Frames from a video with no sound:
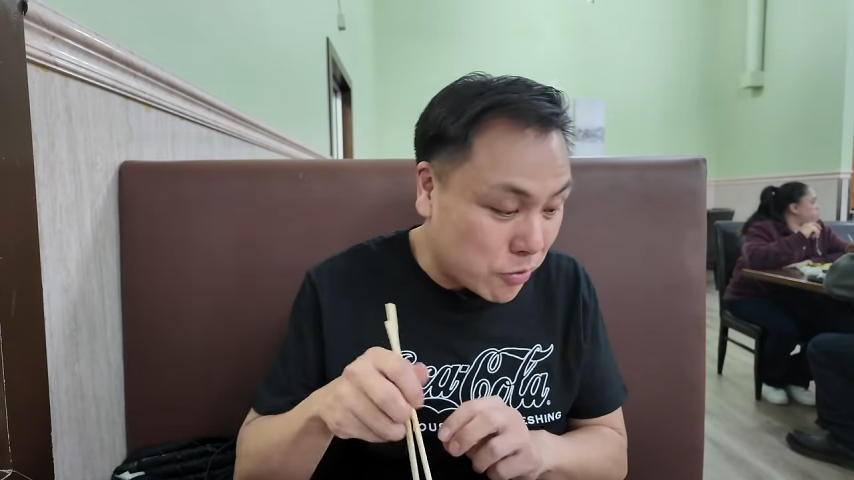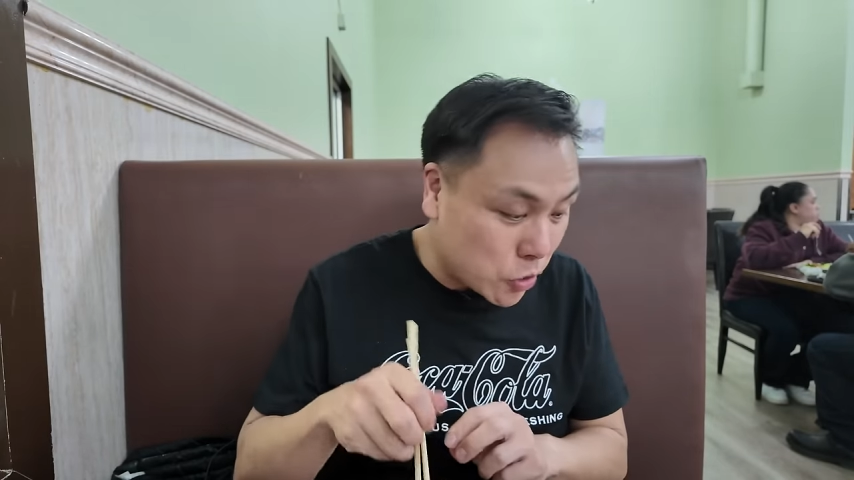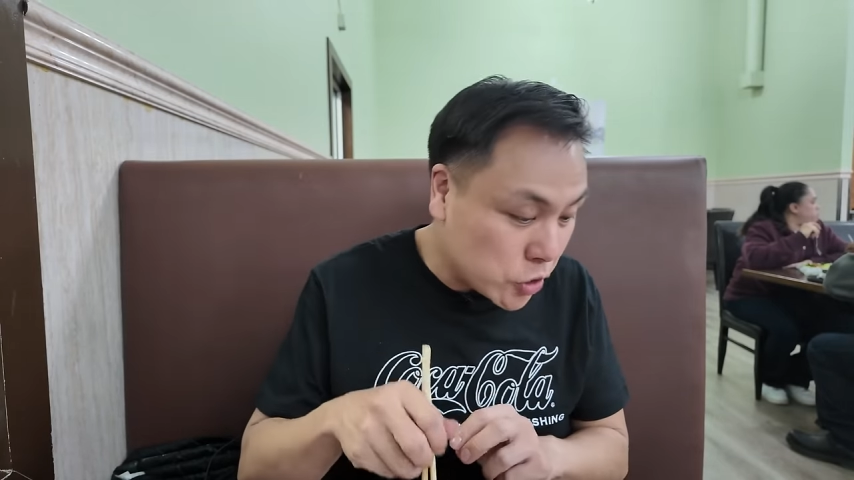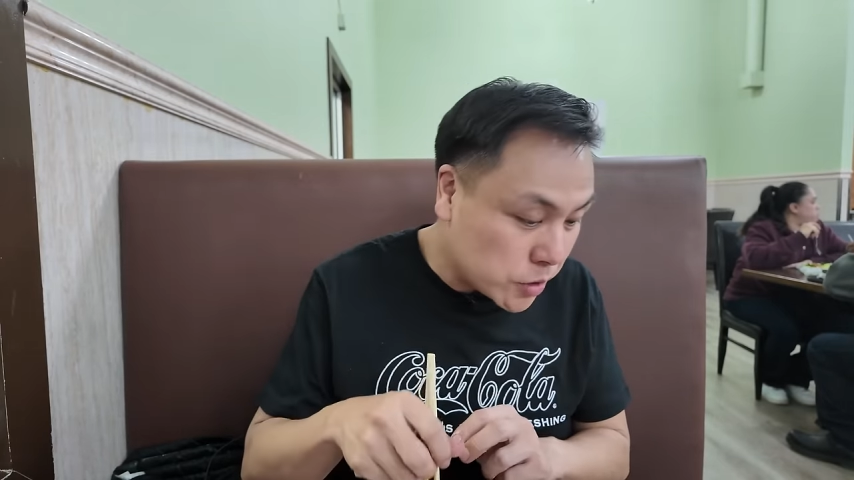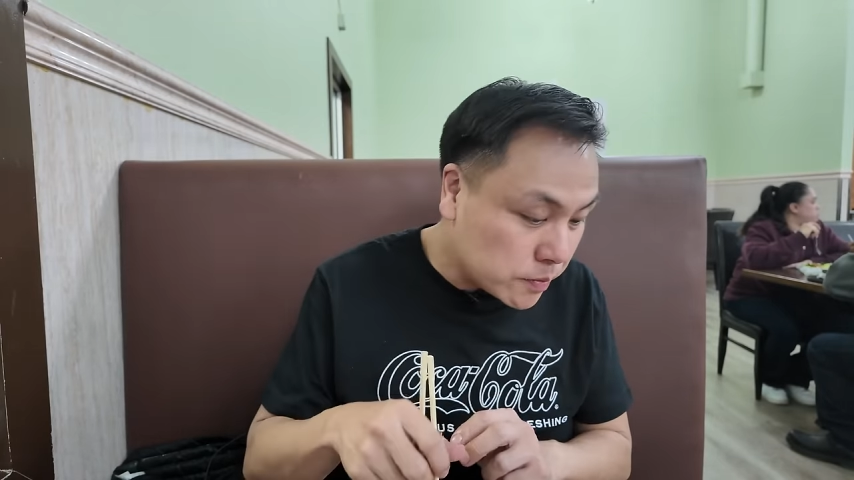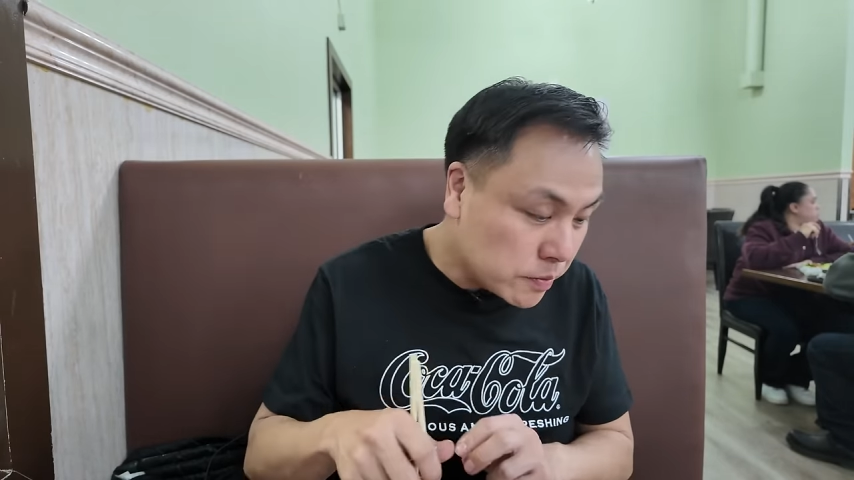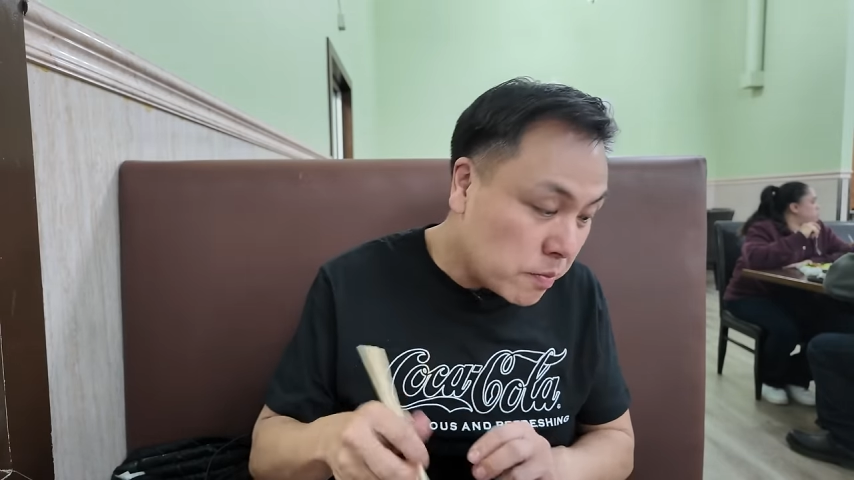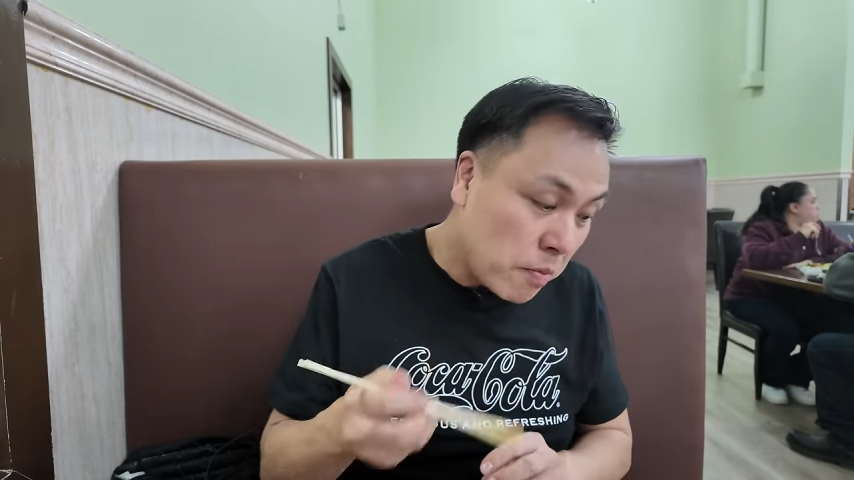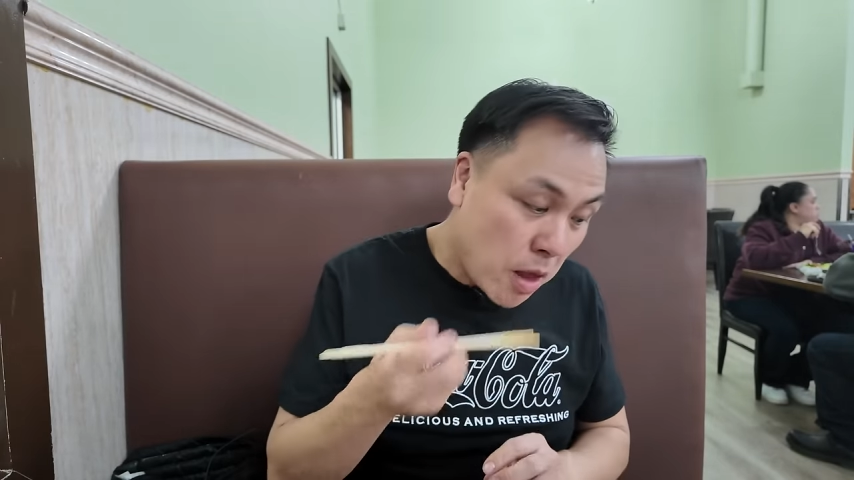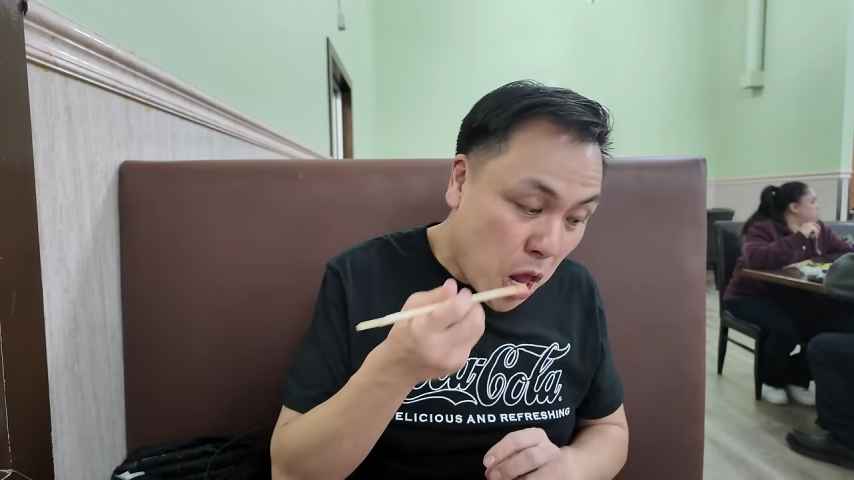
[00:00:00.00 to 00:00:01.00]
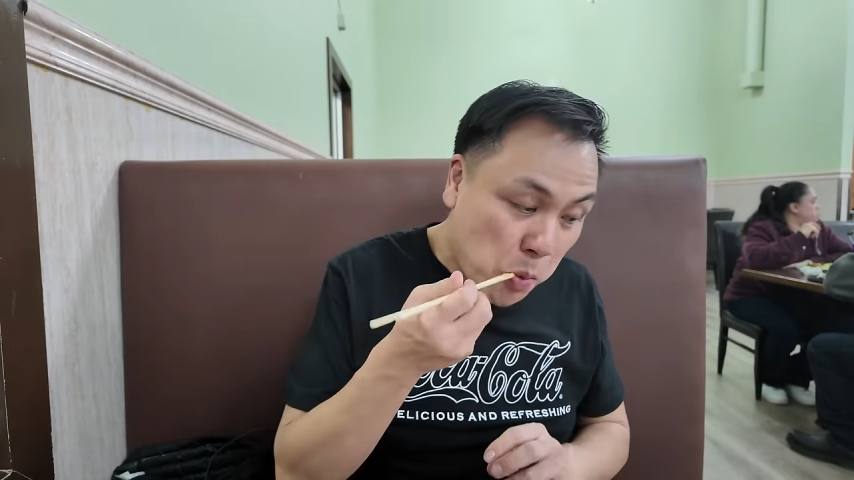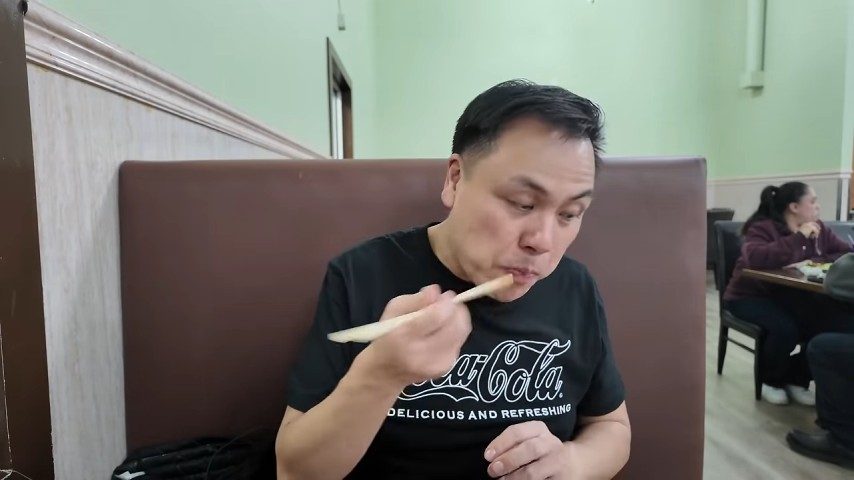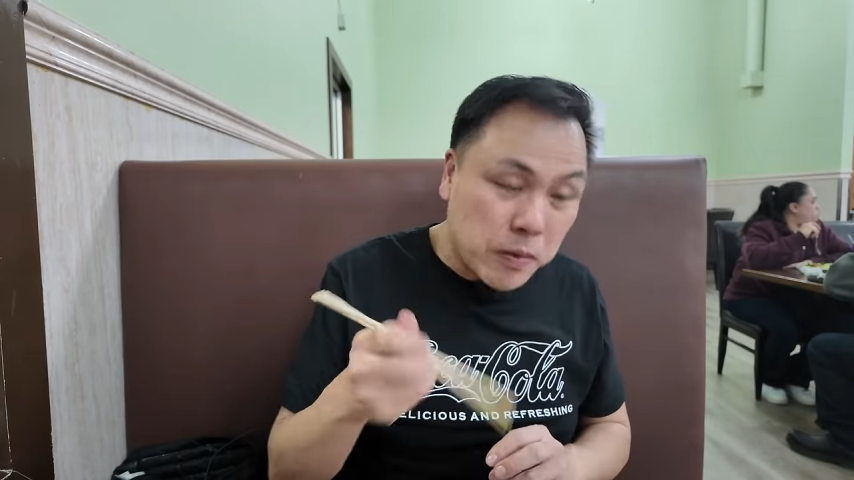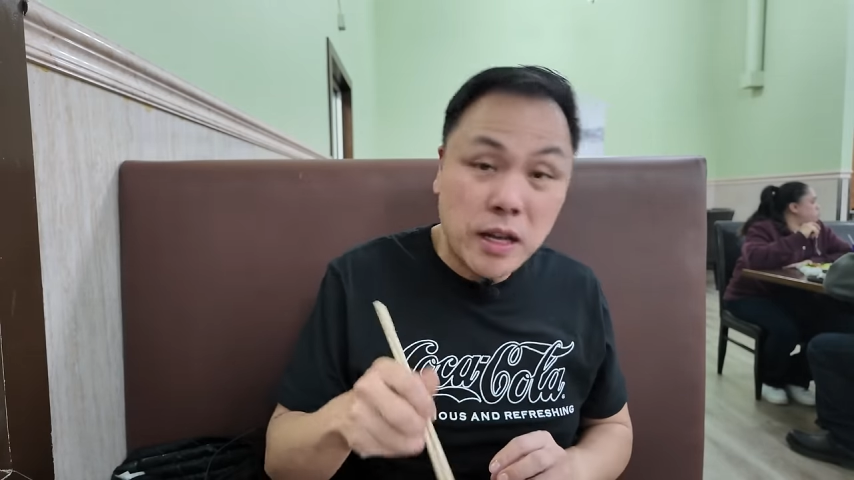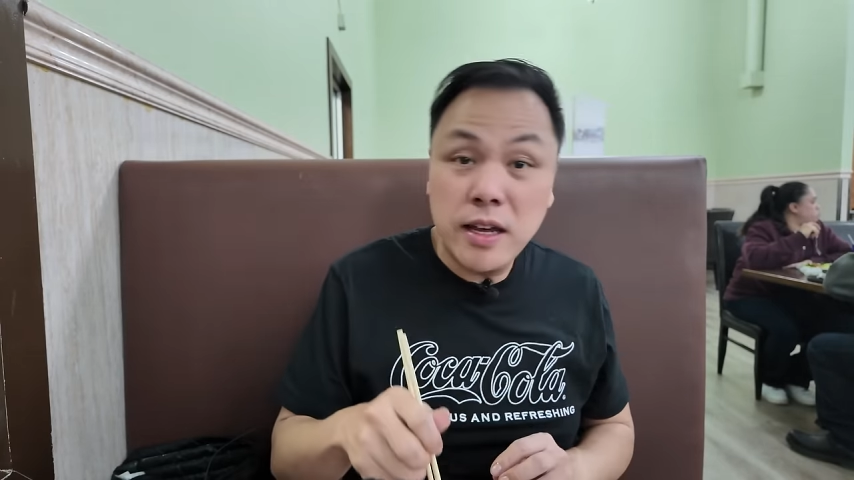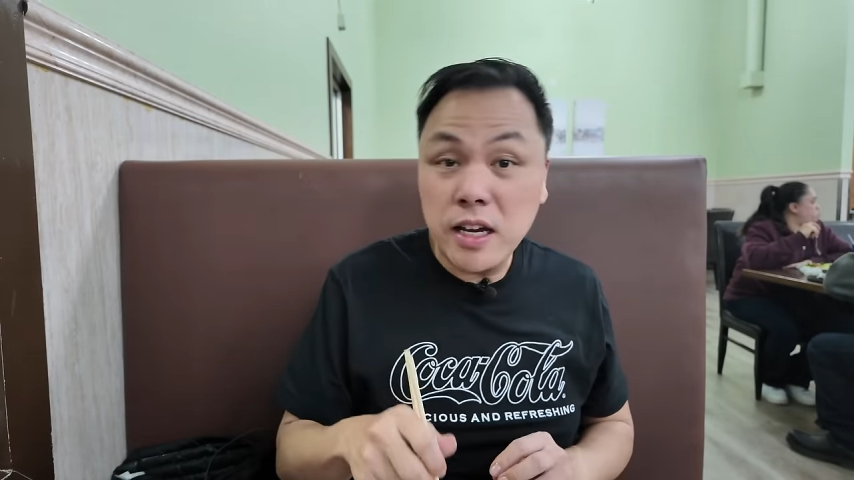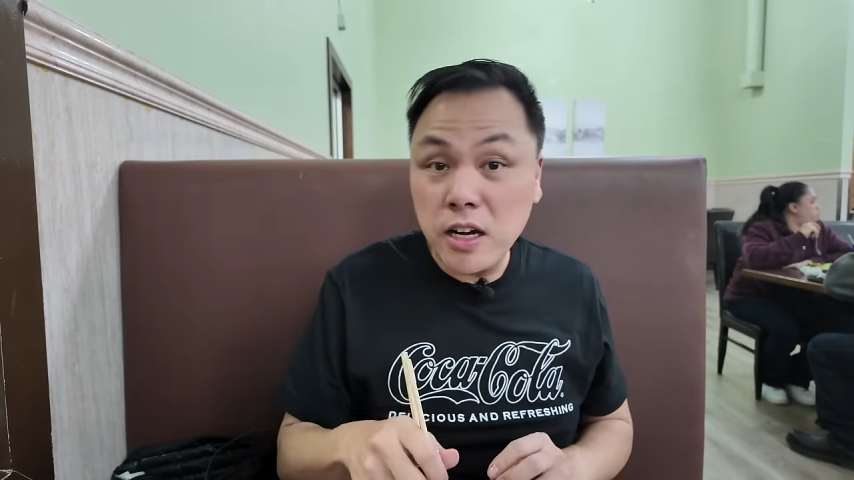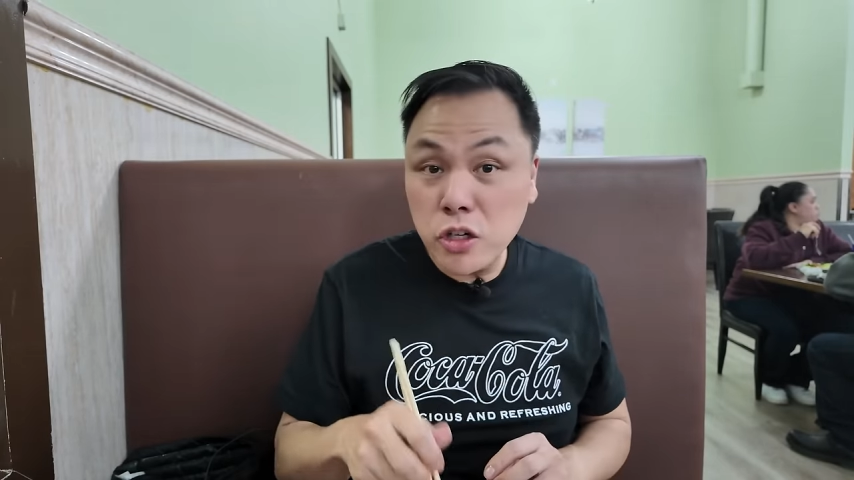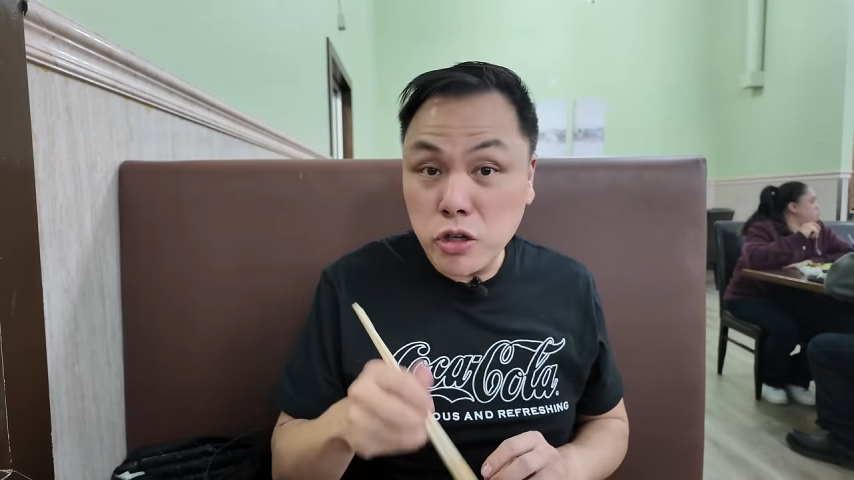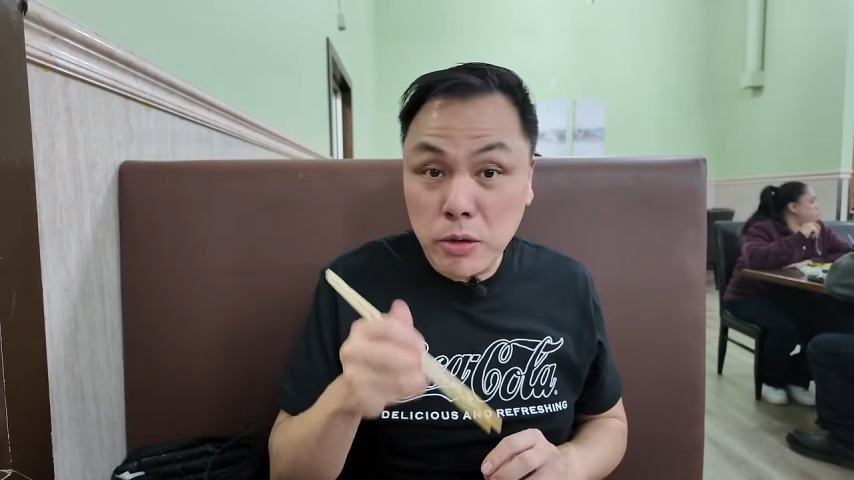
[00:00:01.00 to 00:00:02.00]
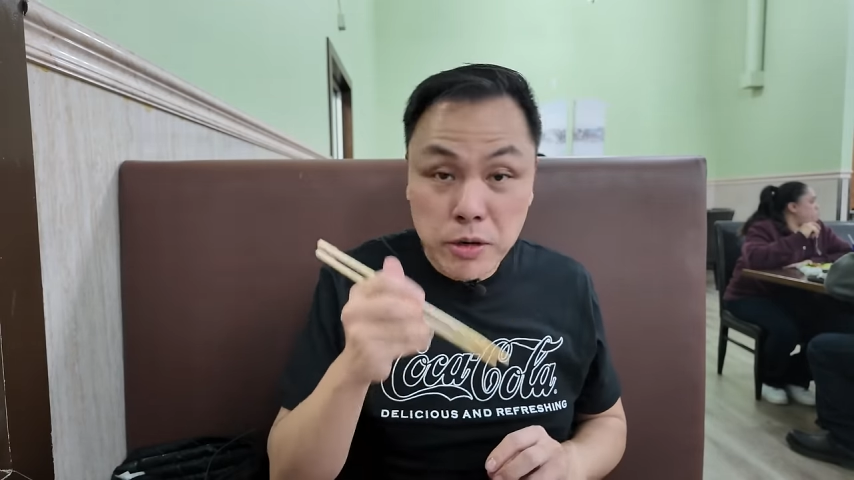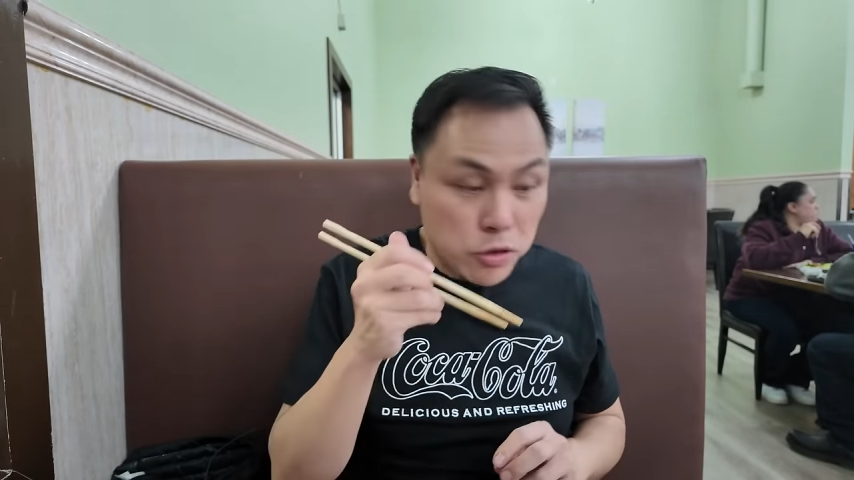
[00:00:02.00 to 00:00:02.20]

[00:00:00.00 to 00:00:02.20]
roast. I think I gotta try one